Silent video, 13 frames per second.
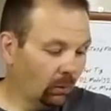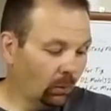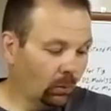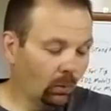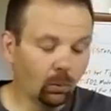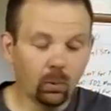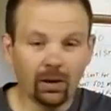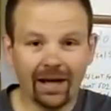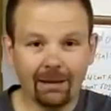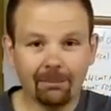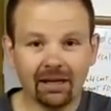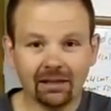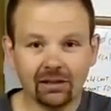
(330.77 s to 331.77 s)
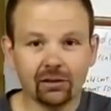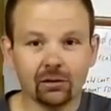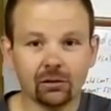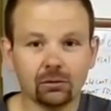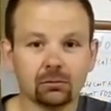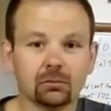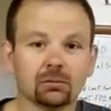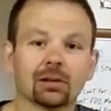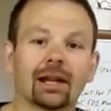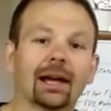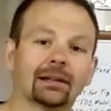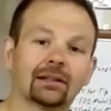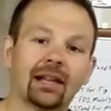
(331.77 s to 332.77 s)
what I may do,
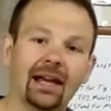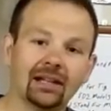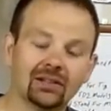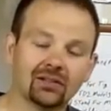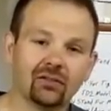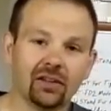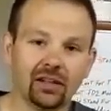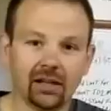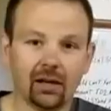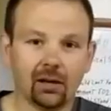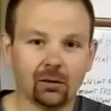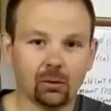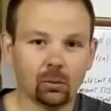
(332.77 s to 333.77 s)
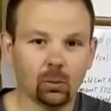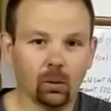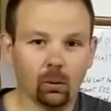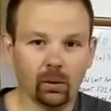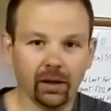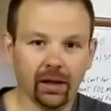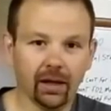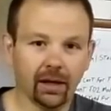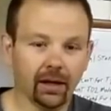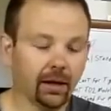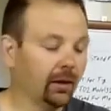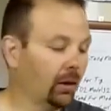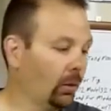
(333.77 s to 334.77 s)
like last video
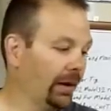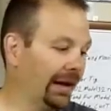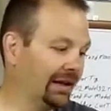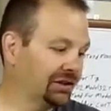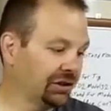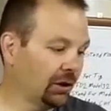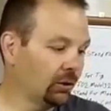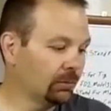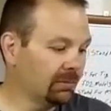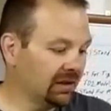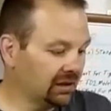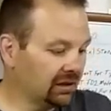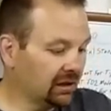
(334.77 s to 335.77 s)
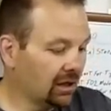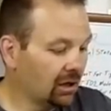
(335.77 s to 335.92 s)
when I showed me